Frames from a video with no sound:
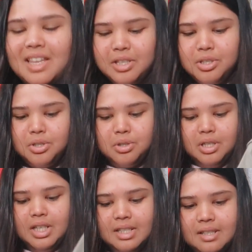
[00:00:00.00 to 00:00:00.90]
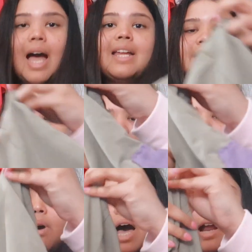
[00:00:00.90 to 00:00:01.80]
These shorts I
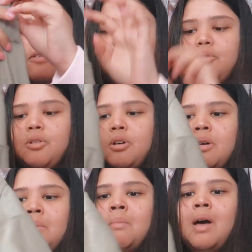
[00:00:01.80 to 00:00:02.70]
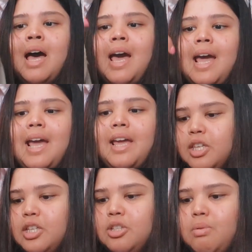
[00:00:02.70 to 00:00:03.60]
DIY'd for my
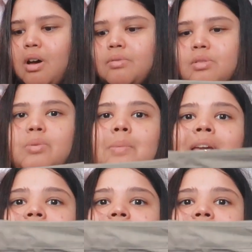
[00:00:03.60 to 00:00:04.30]
year 12 swimming